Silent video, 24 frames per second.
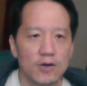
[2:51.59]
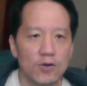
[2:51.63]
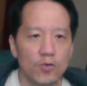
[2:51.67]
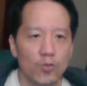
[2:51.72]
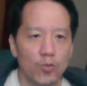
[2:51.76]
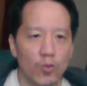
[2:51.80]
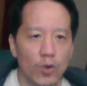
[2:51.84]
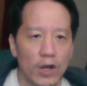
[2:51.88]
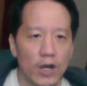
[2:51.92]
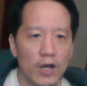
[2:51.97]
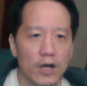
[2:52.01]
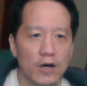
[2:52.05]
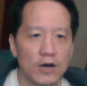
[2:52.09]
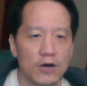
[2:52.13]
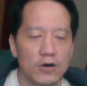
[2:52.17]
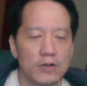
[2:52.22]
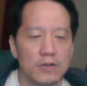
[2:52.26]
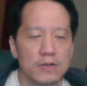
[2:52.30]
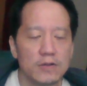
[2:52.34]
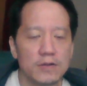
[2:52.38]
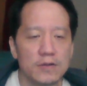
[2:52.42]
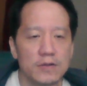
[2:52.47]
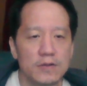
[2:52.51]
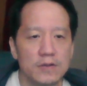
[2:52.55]

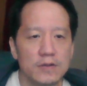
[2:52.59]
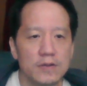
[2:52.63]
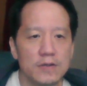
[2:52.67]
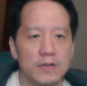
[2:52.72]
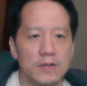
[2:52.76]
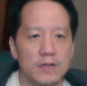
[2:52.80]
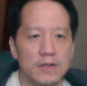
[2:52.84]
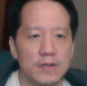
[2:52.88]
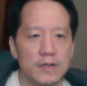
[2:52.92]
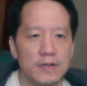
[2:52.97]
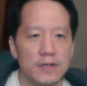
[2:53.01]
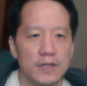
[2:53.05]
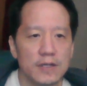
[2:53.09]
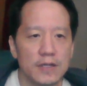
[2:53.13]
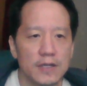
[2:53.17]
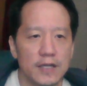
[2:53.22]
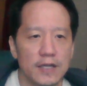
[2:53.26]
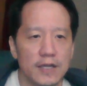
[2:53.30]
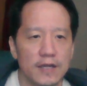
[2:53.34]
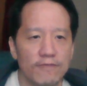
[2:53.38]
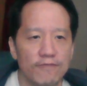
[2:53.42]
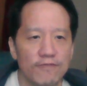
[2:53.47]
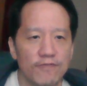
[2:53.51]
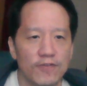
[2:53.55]
Well,
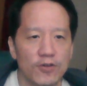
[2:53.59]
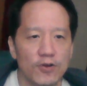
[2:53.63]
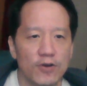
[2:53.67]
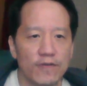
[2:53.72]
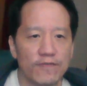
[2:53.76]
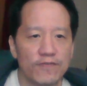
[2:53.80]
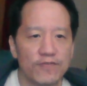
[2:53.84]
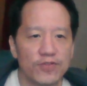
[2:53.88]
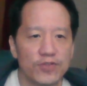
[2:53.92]
if you have